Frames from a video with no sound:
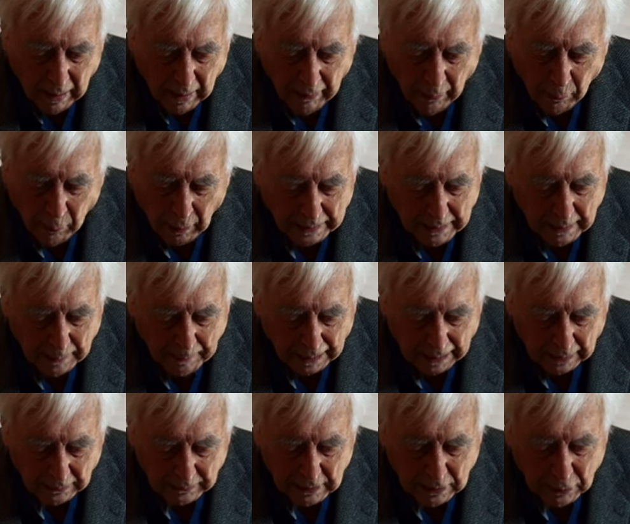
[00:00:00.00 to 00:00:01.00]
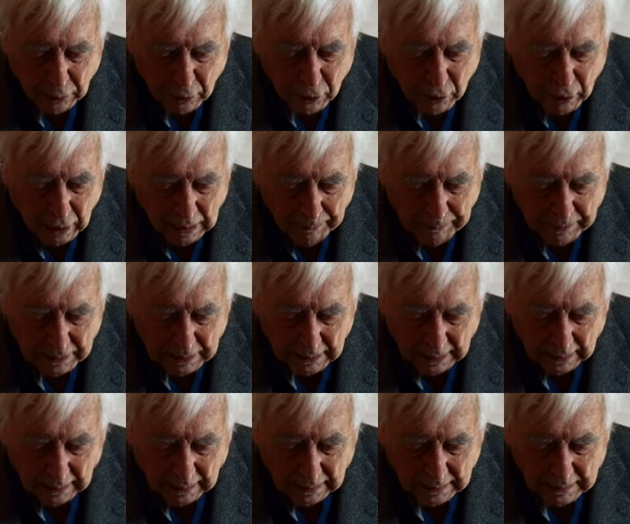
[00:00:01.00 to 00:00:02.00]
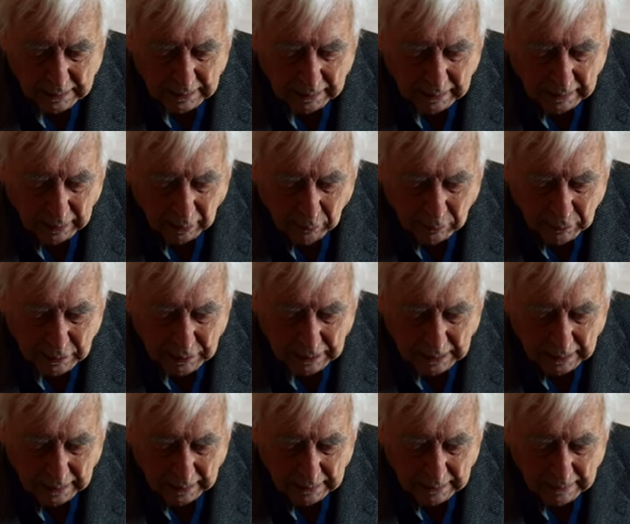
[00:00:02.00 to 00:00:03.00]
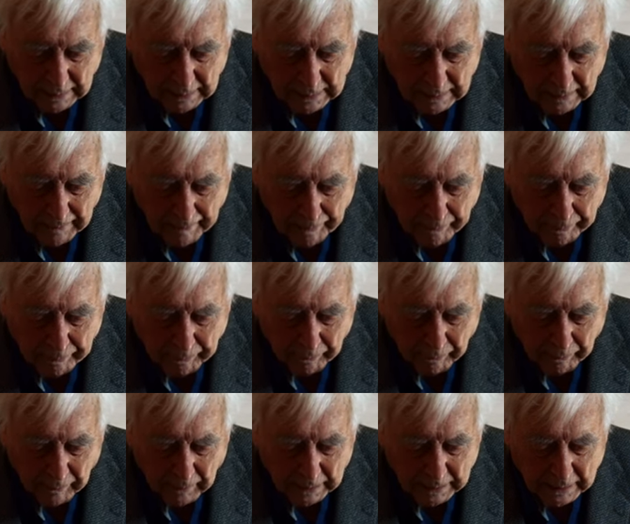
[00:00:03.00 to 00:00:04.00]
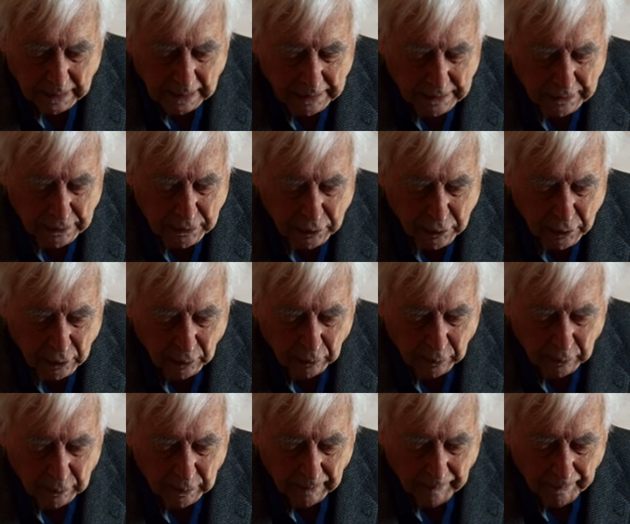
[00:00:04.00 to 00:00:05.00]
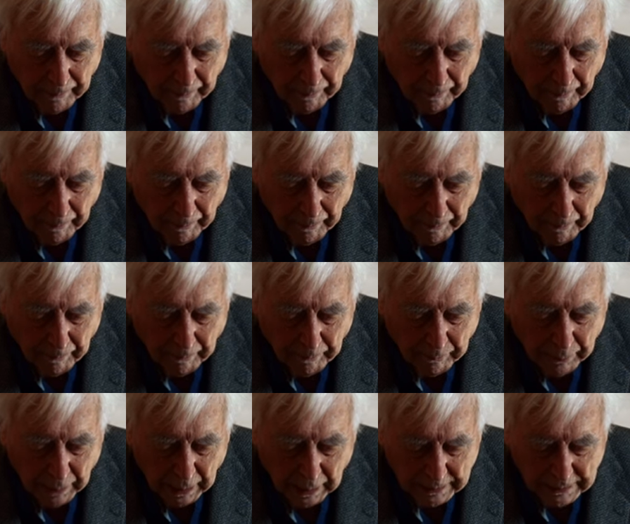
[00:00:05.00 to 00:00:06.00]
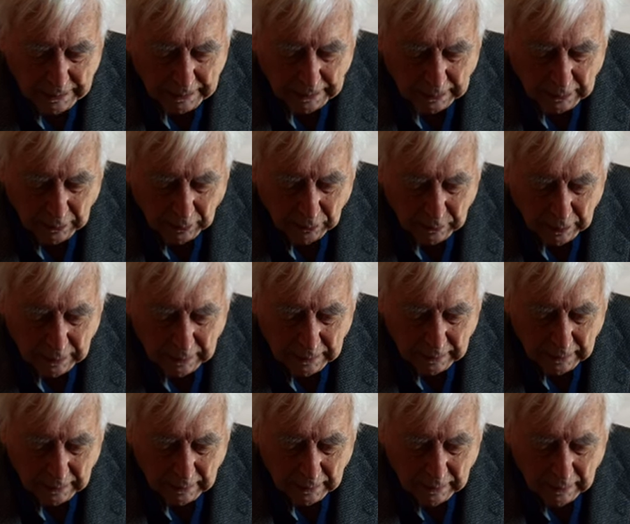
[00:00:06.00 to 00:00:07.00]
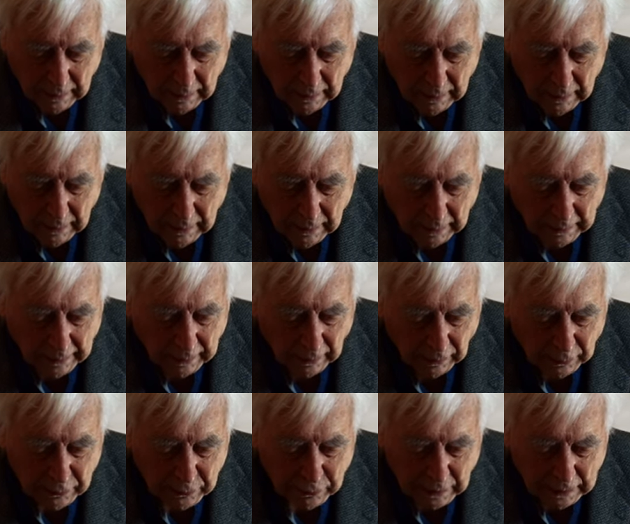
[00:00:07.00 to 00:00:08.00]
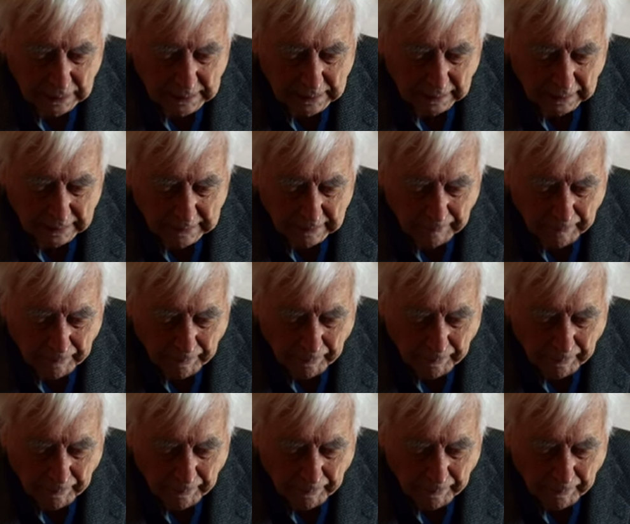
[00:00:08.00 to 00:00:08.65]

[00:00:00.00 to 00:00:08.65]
They went about in sheepskins and goatskins, destitute, persecuted, and ill-treated.